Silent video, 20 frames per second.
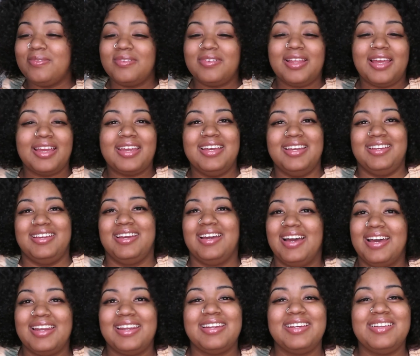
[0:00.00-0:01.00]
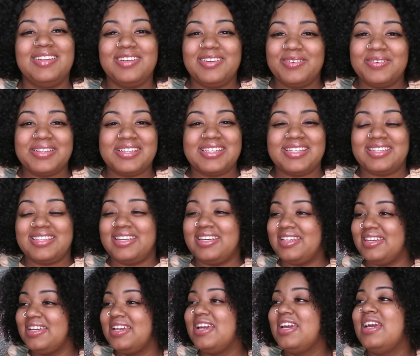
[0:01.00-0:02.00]
Like, I didn't know what to
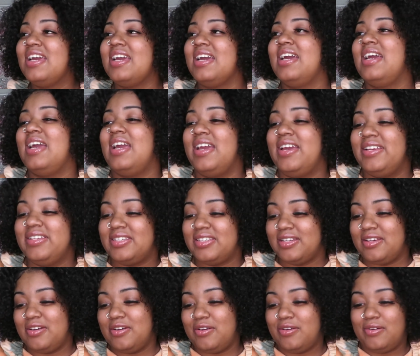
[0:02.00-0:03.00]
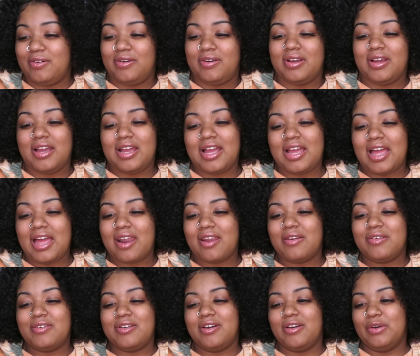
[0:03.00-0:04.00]
say. And so, I
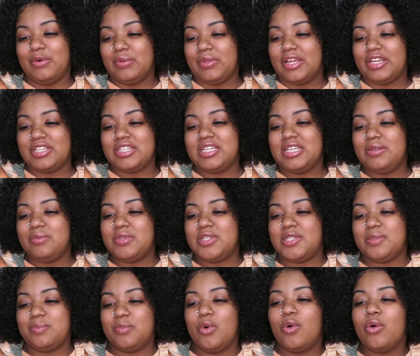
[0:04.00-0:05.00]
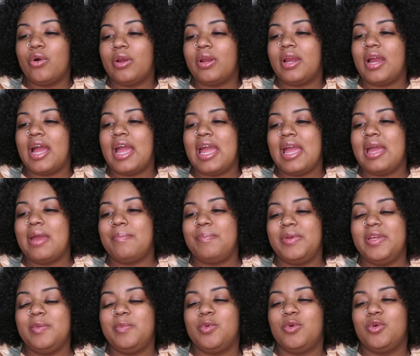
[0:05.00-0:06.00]
don't know. Like, she was more, I had
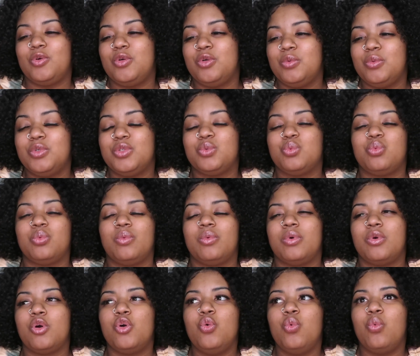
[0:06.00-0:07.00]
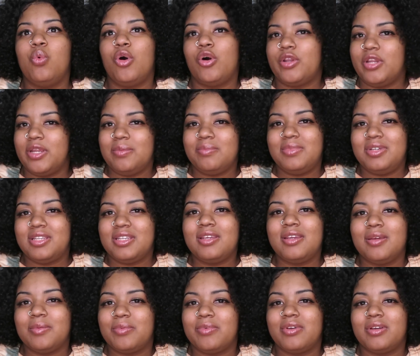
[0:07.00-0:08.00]
people who wanted me to
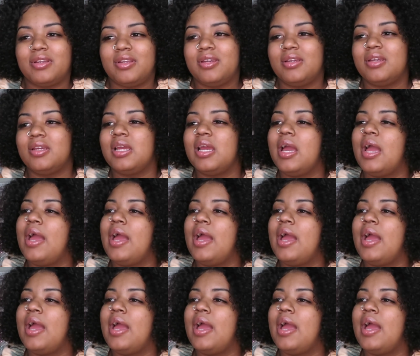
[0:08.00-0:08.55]
get pregnant.